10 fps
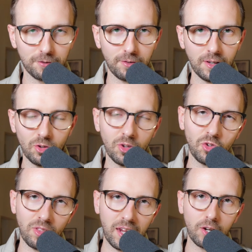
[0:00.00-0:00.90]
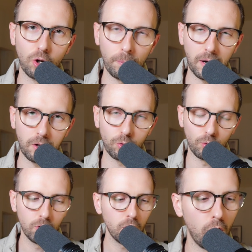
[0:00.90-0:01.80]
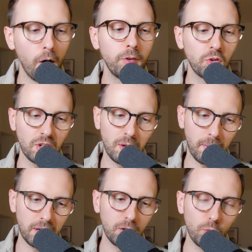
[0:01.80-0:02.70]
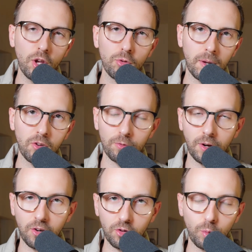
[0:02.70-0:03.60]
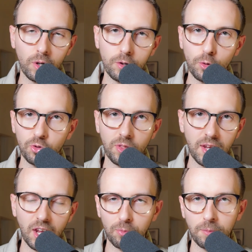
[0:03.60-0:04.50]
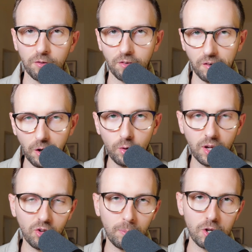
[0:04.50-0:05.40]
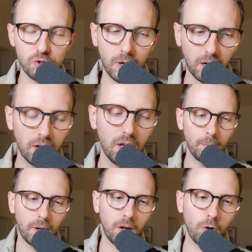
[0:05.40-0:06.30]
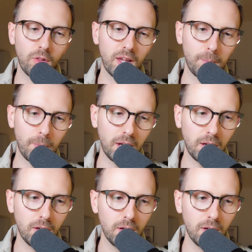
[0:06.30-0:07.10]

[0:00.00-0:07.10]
fees is then compared to. Obviously, many US-based funds will use the S&P 500 as a benchmark, but I know that many